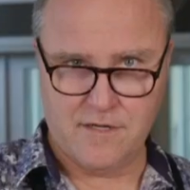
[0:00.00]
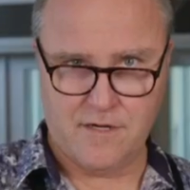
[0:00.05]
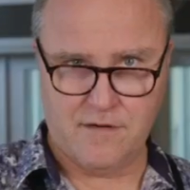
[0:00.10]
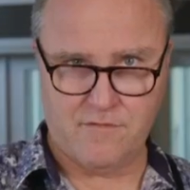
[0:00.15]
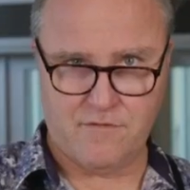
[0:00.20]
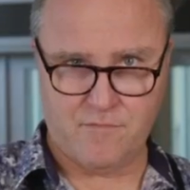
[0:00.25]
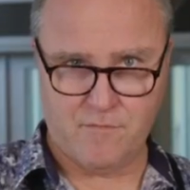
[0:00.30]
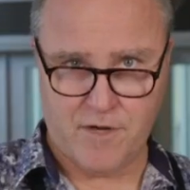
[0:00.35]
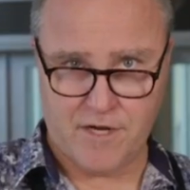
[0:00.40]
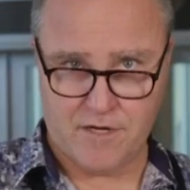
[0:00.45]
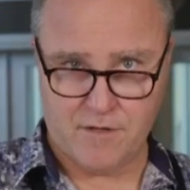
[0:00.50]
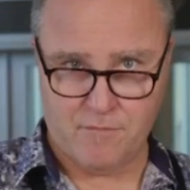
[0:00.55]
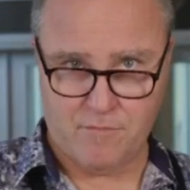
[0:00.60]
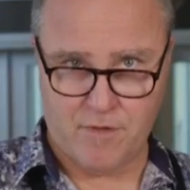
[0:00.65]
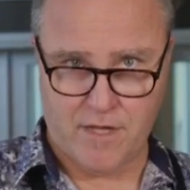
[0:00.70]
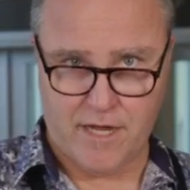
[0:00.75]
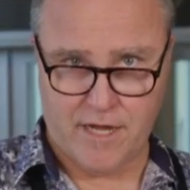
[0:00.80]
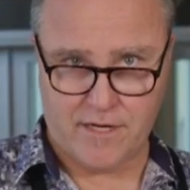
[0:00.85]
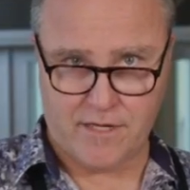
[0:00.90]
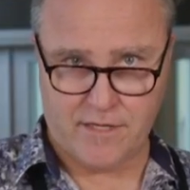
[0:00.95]
here with Michael
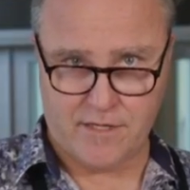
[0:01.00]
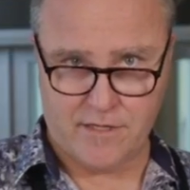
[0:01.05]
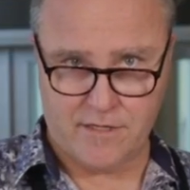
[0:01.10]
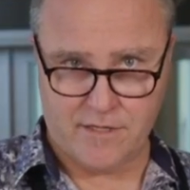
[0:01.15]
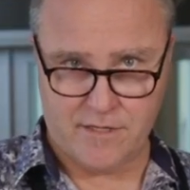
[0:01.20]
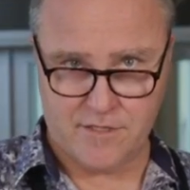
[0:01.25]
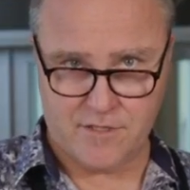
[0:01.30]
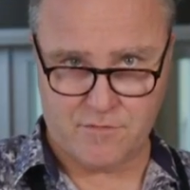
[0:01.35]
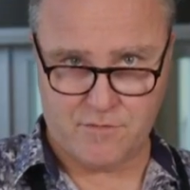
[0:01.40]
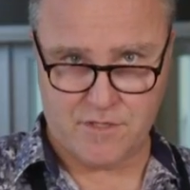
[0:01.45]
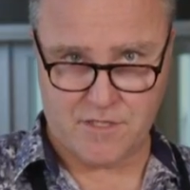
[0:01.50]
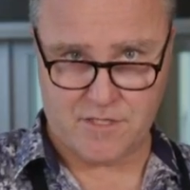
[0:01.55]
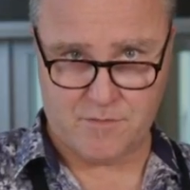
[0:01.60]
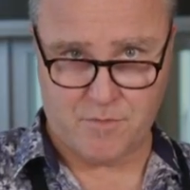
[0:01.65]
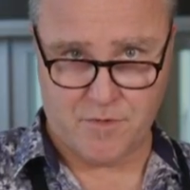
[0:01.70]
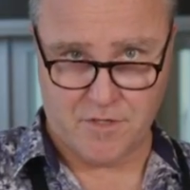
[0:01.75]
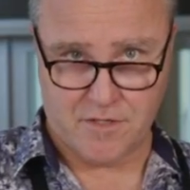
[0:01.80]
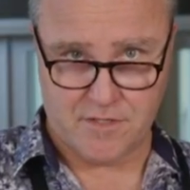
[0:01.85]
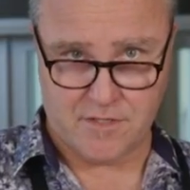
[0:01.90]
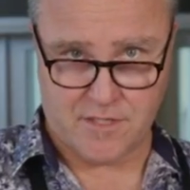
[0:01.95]
Blackie as we
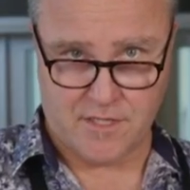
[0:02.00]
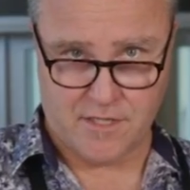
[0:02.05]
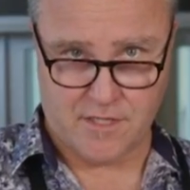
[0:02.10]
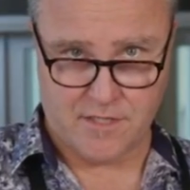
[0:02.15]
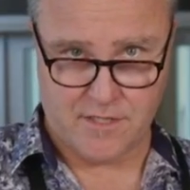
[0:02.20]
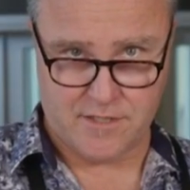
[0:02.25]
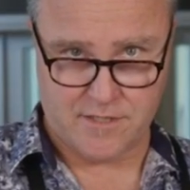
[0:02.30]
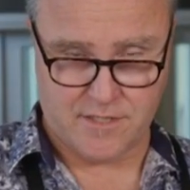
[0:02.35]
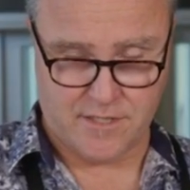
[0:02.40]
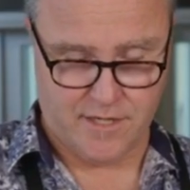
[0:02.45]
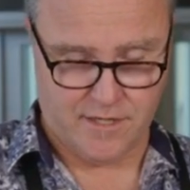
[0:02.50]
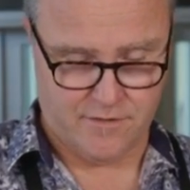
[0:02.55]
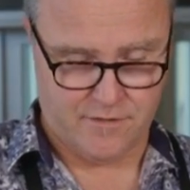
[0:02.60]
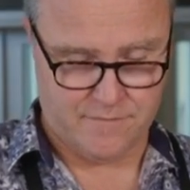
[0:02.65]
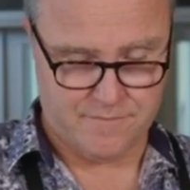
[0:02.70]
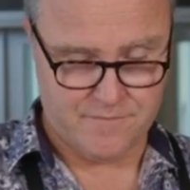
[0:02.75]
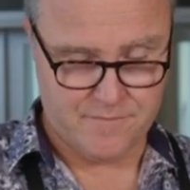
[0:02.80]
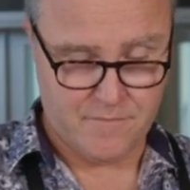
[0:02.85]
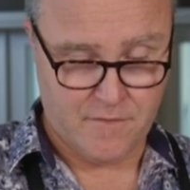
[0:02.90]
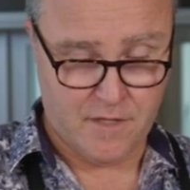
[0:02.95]
experience Italy
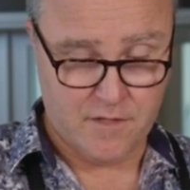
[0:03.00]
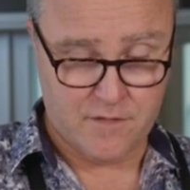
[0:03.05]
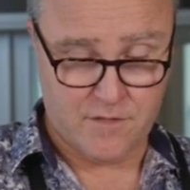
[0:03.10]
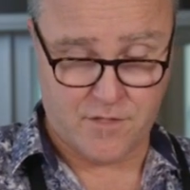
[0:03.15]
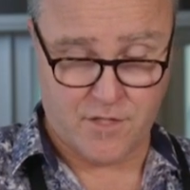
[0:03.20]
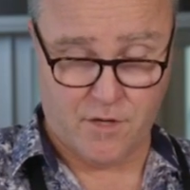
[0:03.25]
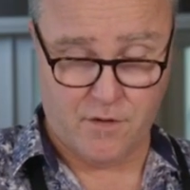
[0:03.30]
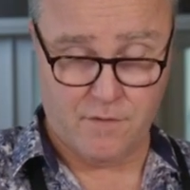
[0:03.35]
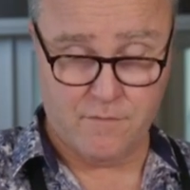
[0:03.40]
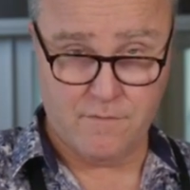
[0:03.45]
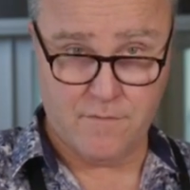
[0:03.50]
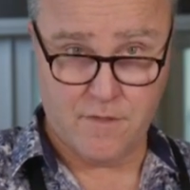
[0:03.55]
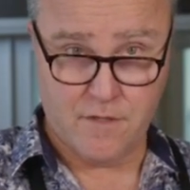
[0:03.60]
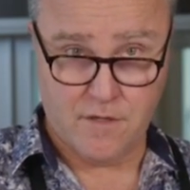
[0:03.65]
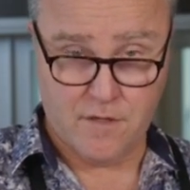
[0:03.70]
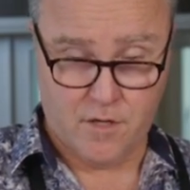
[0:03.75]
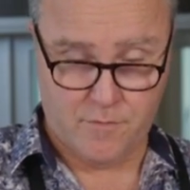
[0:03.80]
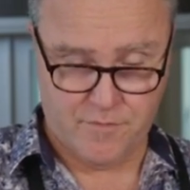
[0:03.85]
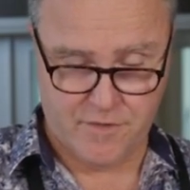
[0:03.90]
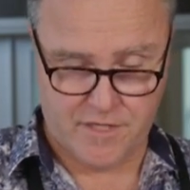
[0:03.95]
together. So
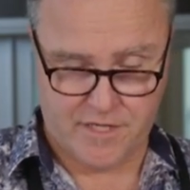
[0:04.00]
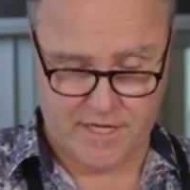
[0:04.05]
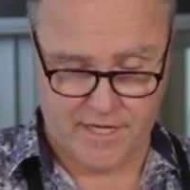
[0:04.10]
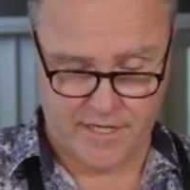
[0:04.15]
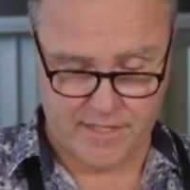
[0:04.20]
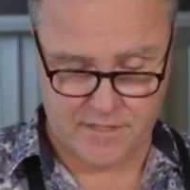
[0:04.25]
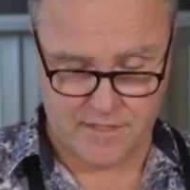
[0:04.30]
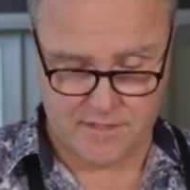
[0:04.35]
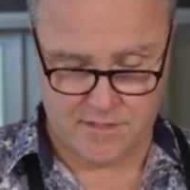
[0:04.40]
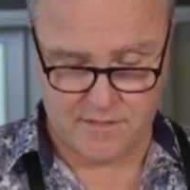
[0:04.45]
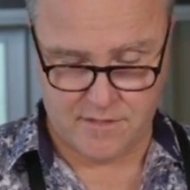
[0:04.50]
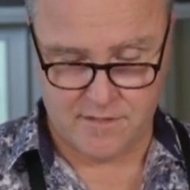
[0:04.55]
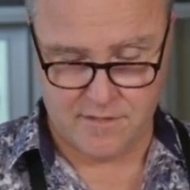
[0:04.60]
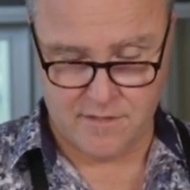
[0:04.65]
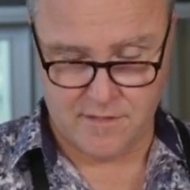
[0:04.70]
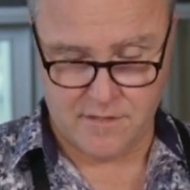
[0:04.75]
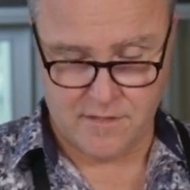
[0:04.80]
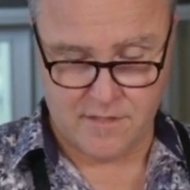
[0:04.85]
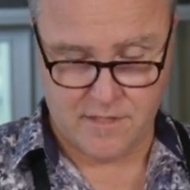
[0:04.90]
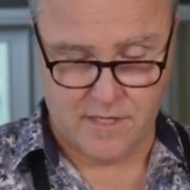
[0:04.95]
open the case,
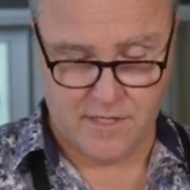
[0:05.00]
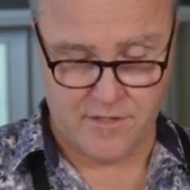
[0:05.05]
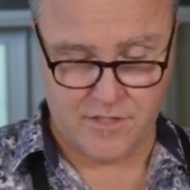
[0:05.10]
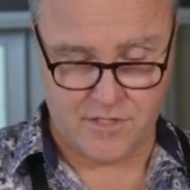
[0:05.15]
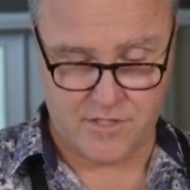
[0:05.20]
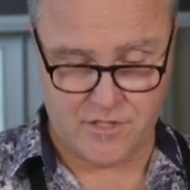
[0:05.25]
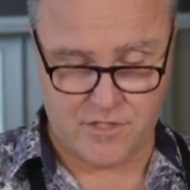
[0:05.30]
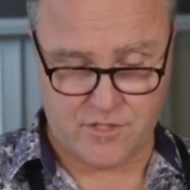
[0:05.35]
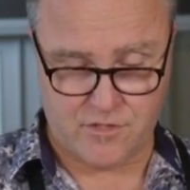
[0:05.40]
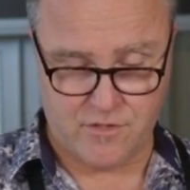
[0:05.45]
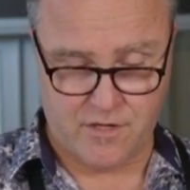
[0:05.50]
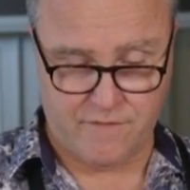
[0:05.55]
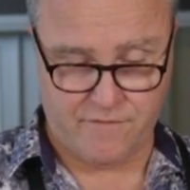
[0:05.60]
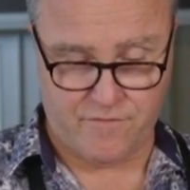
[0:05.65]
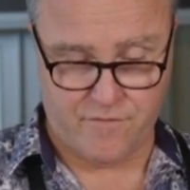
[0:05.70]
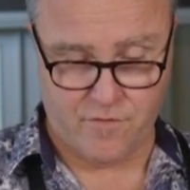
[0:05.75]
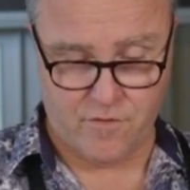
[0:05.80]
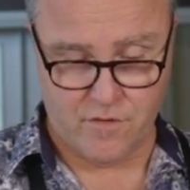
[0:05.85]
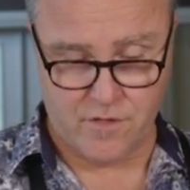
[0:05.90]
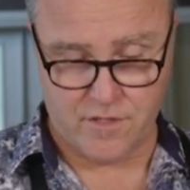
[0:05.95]
and this is
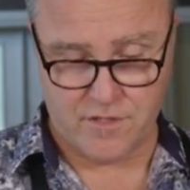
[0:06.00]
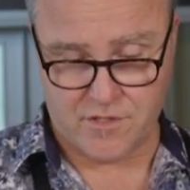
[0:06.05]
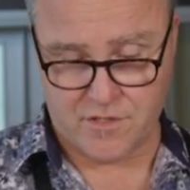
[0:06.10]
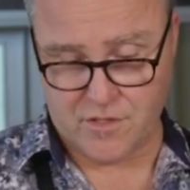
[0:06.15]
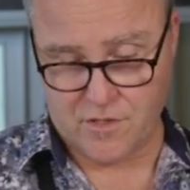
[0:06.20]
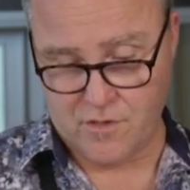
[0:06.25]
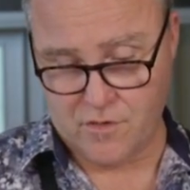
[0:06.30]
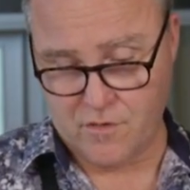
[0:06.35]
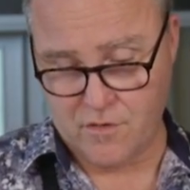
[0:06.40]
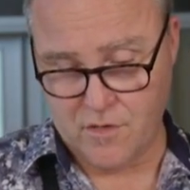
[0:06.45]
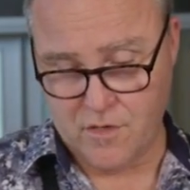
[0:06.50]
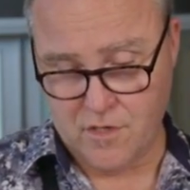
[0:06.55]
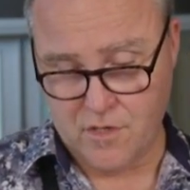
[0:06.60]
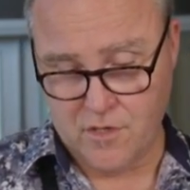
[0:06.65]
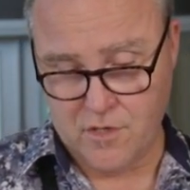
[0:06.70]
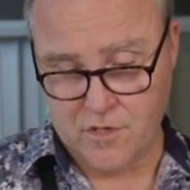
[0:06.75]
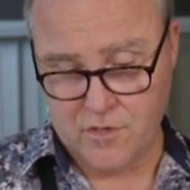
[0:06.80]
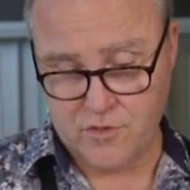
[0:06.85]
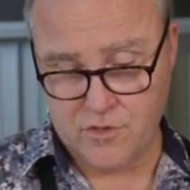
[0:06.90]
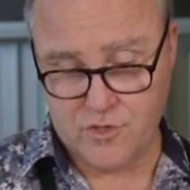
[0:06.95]
straightforward. So
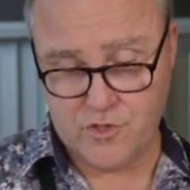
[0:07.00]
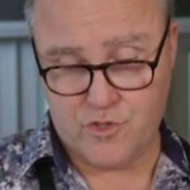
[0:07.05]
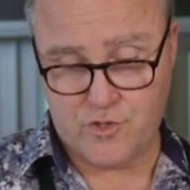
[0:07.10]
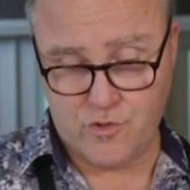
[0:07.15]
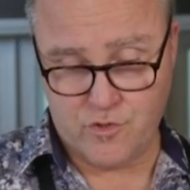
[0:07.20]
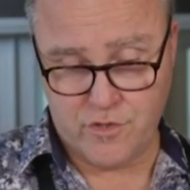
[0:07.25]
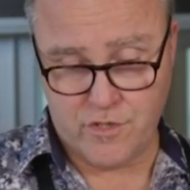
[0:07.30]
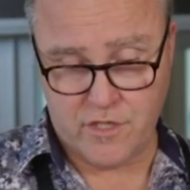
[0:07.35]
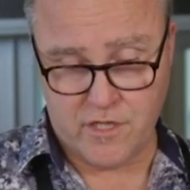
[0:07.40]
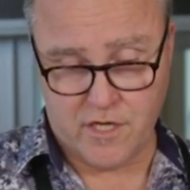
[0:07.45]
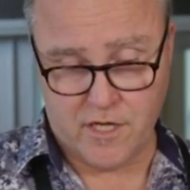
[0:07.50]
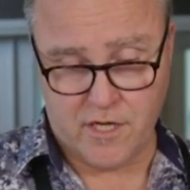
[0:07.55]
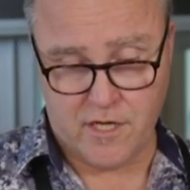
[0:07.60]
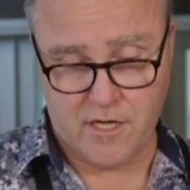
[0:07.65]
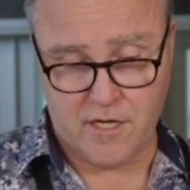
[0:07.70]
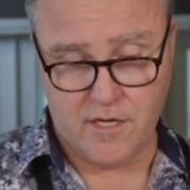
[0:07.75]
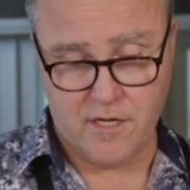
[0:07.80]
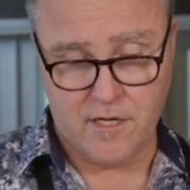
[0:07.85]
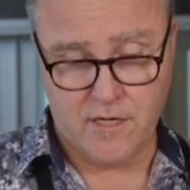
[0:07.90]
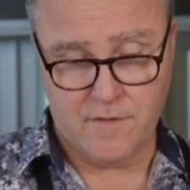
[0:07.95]

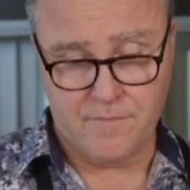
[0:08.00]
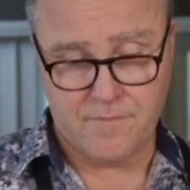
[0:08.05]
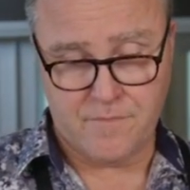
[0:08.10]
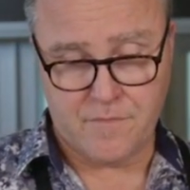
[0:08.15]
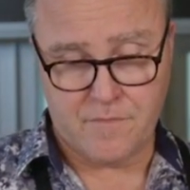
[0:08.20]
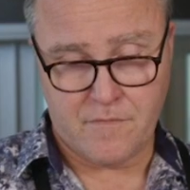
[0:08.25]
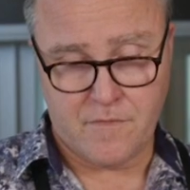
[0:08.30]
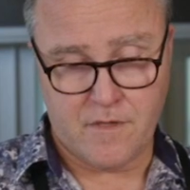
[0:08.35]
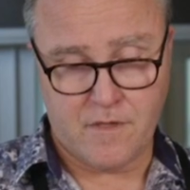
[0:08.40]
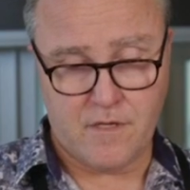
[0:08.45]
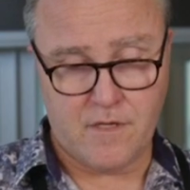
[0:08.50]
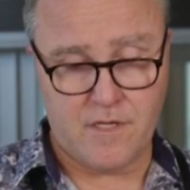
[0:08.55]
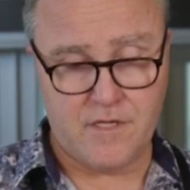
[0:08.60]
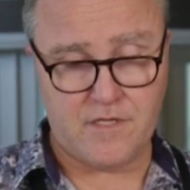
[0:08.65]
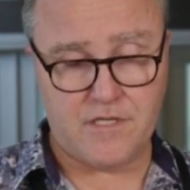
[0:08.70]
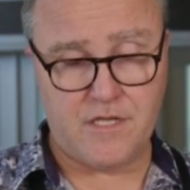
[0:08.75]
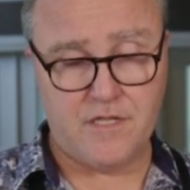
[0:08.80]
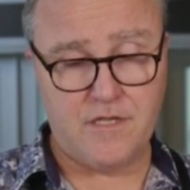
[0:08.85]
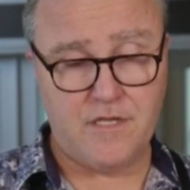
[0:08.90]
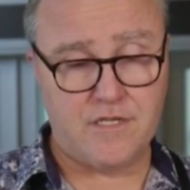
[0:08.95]
nduja
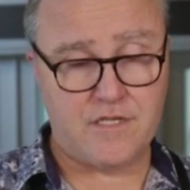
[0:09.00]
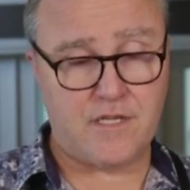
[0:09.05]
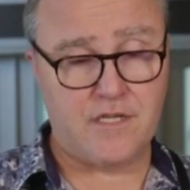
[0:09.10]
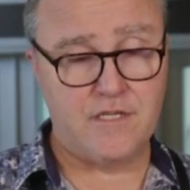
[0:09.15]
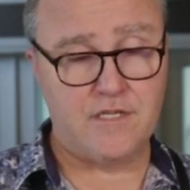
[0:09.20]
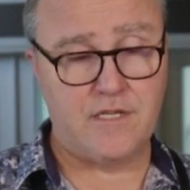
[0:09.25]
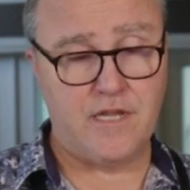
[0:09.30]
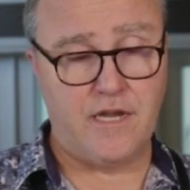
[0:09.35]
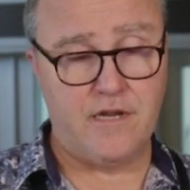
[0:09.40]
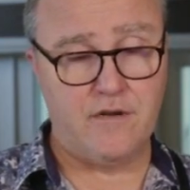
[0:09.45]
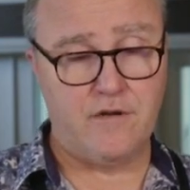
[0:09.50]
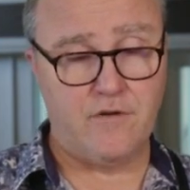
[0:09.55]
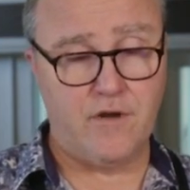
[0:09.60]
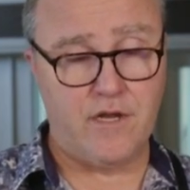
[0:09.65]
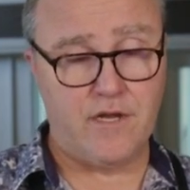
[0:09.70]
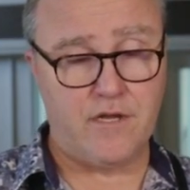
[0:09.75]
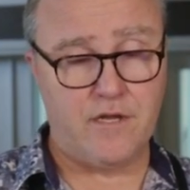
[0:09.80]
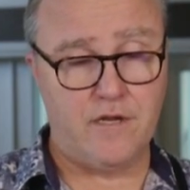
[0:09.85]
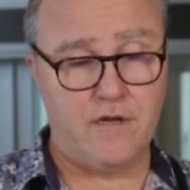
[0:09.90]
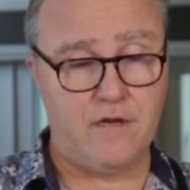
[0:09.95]
is in this container
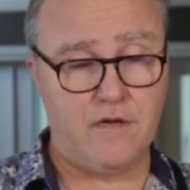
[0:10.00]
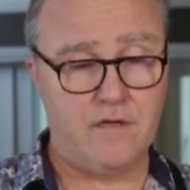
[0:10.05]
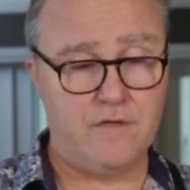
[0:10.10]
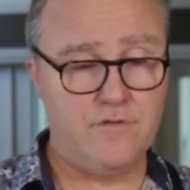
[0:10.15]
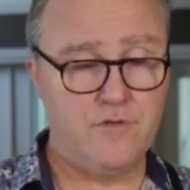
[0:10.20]
right here.